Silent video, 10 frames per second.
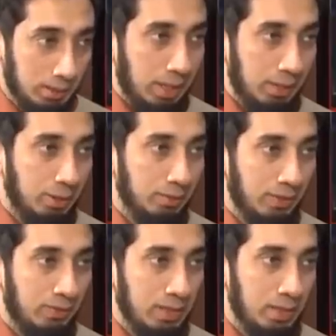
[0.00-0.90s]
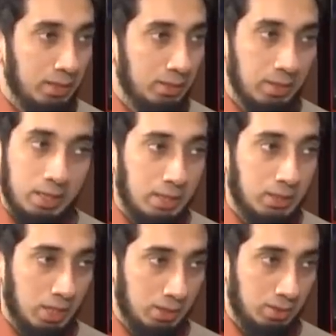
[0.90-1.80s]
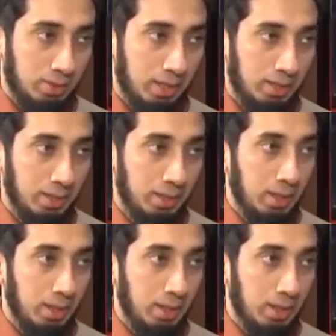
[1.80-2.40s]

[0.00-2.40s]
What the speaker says: 950 years, nothing changes, right?